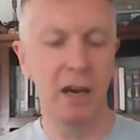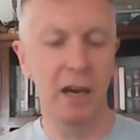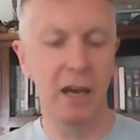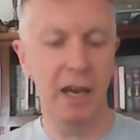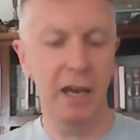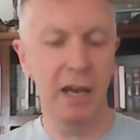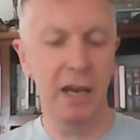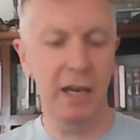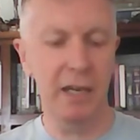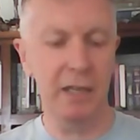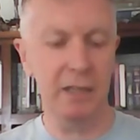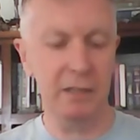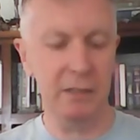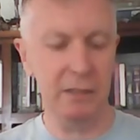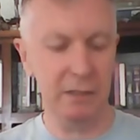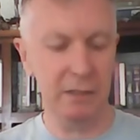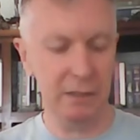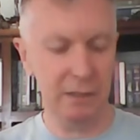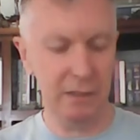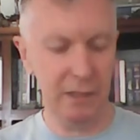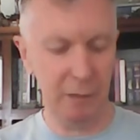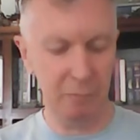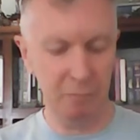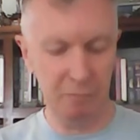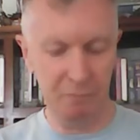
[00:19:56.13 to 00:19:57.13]

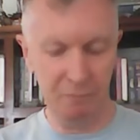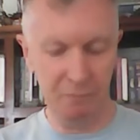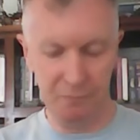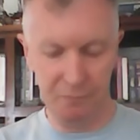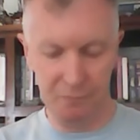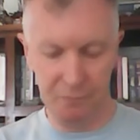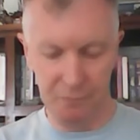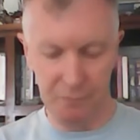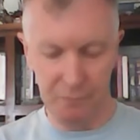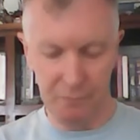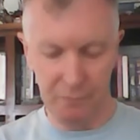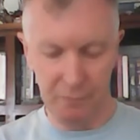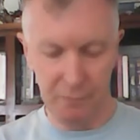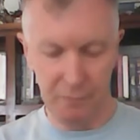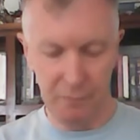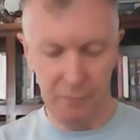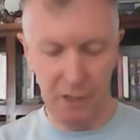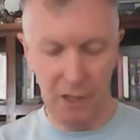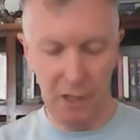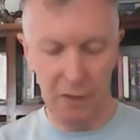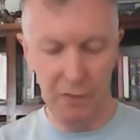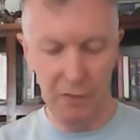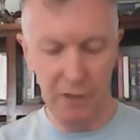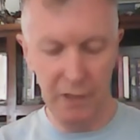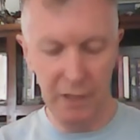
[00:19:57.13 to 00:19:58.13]
And
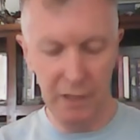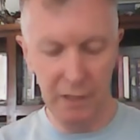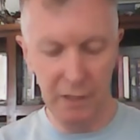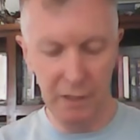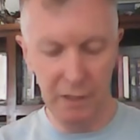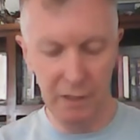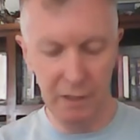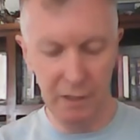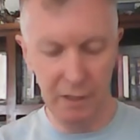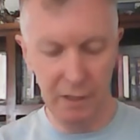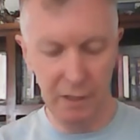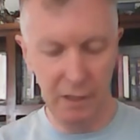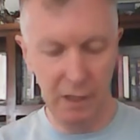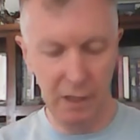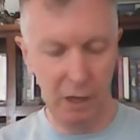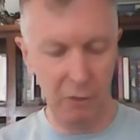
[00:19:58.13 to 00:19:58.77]
then